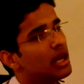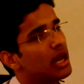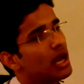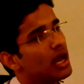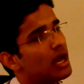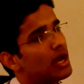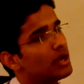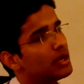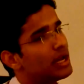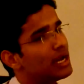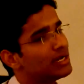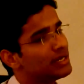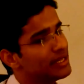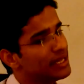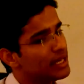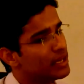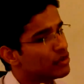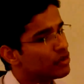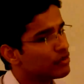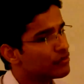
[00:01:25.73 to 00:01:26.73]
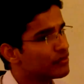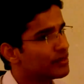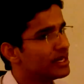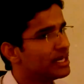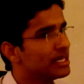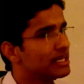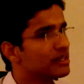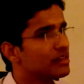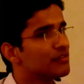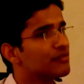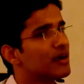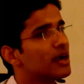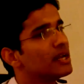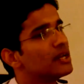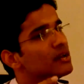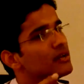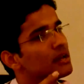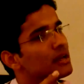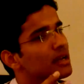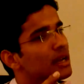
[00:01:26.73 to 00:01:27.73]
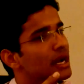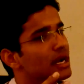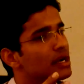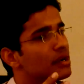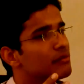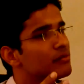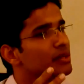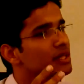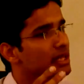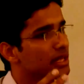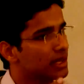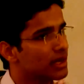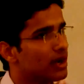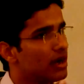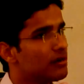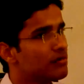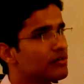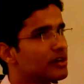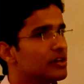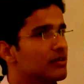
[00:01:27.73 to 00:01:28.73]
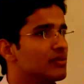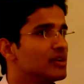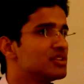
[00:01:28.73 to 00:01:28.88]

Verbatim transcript: and at the end of reading the file you will end up with a graph in